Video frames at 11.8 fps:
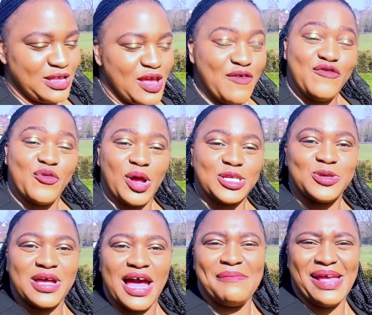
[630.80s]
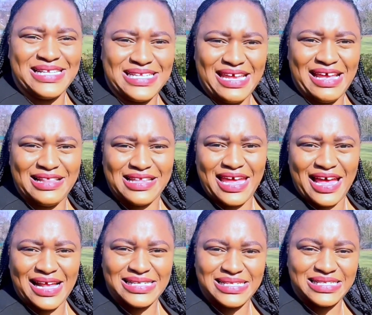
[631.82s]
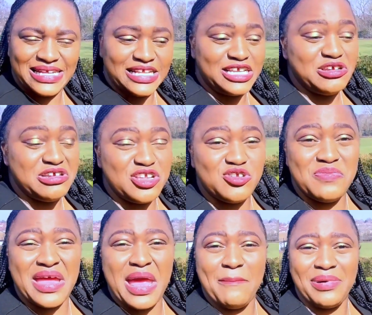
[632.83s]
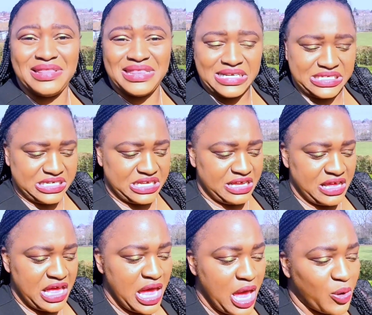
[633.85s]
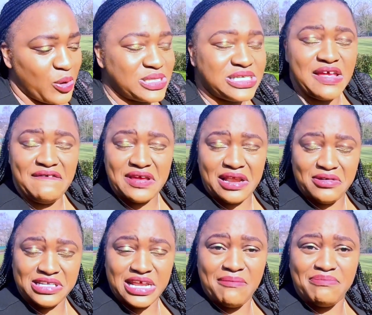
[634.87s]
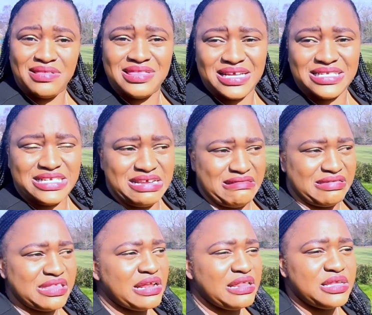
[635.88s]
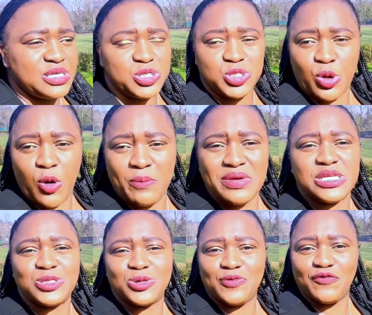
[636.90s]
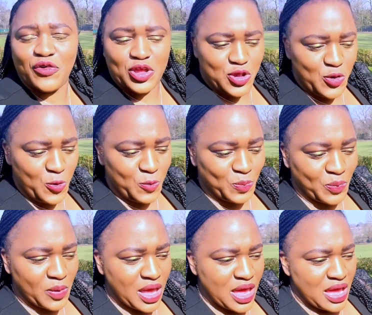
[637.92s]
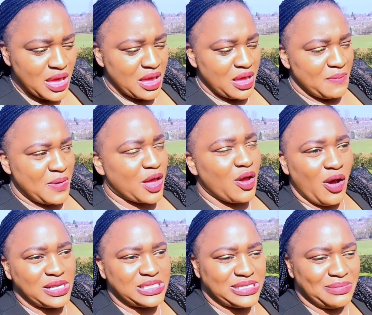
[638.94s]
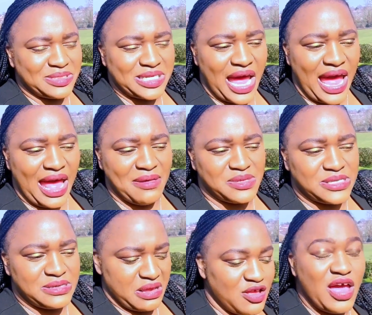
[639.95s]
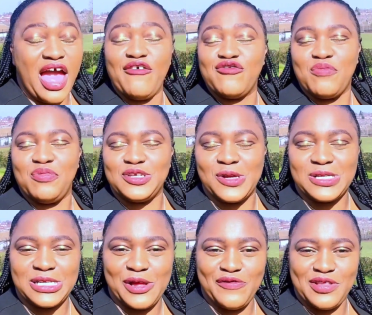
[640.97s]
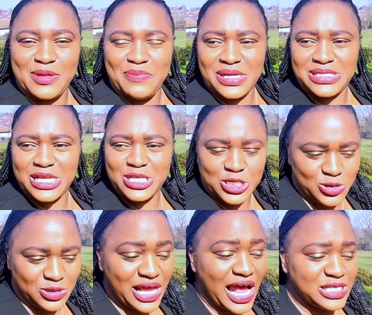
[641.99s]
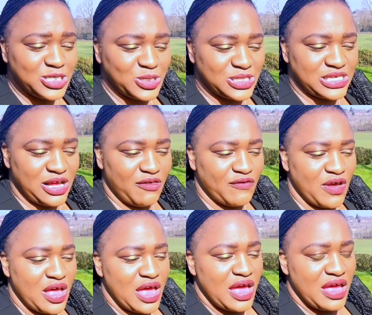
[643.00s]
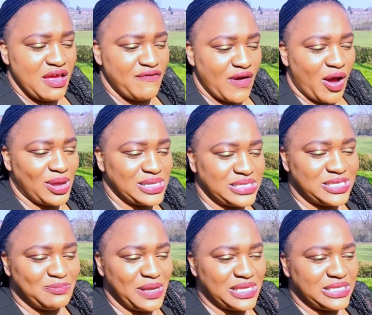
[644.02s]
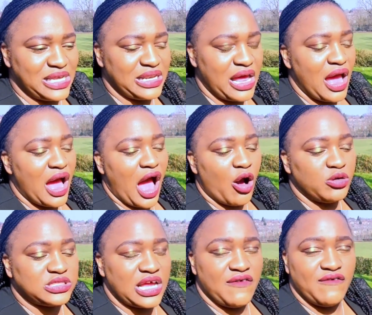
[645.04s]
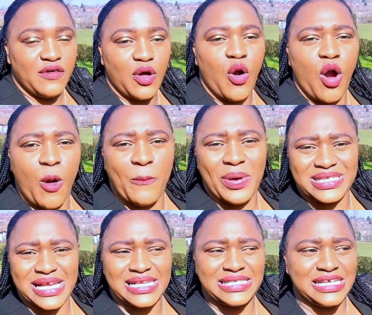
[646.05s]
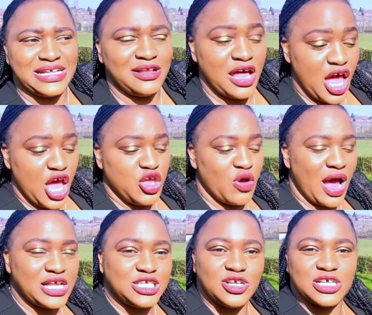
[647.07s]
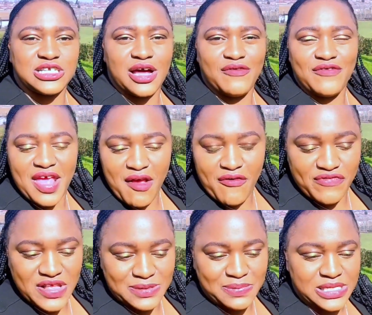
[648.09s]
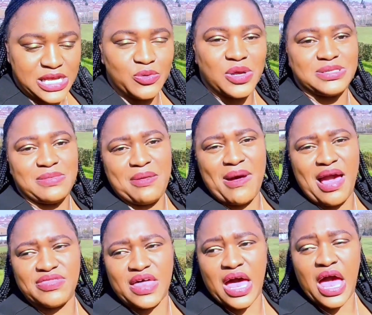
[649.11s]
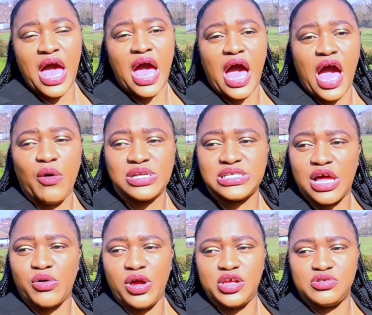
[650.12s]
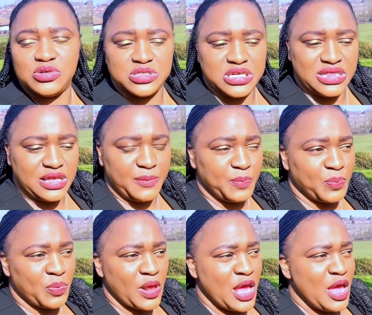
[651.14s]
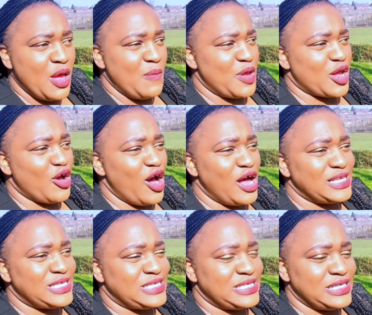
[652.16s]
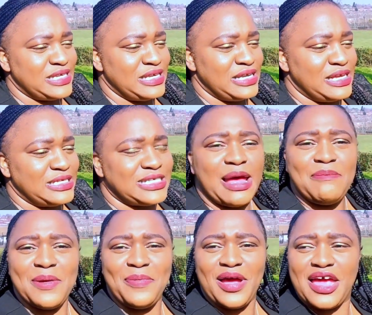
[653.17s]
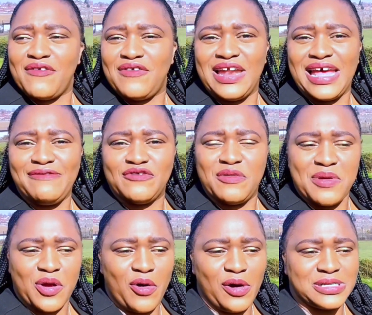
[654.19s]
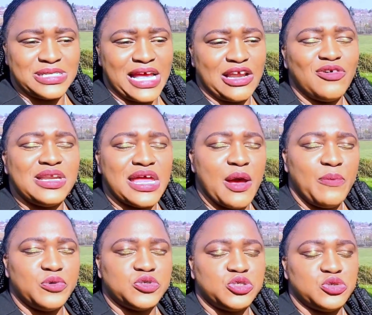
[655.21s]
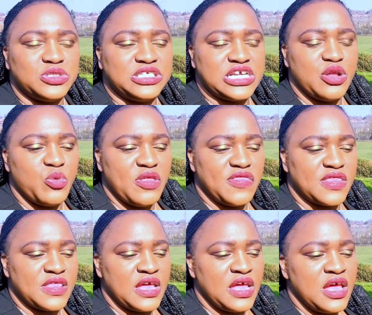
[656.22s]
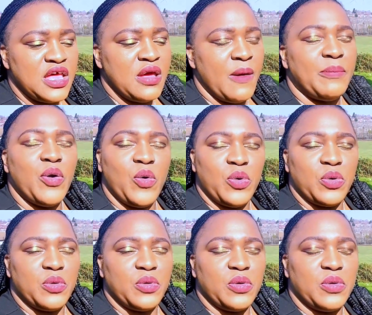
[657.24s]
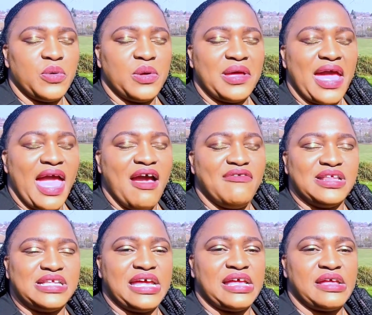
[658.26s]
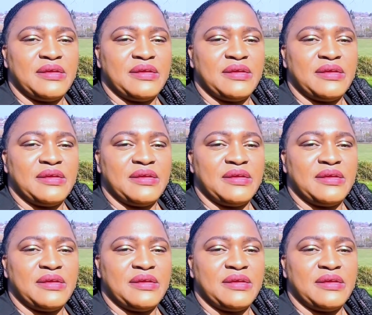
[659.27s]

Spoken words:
if you want to come as a healthcare assistant, you need to be empathetic, because if you are not empathetic, then this job is not for you. Because sometimes you have to put yourself in the person's shoes. Ask yourself, if I was this person, how would I feel? Or better still, you ask yourself, if this person was my mother, how was I going to treat them? Because some people have left because they are not able to deal with poo every day.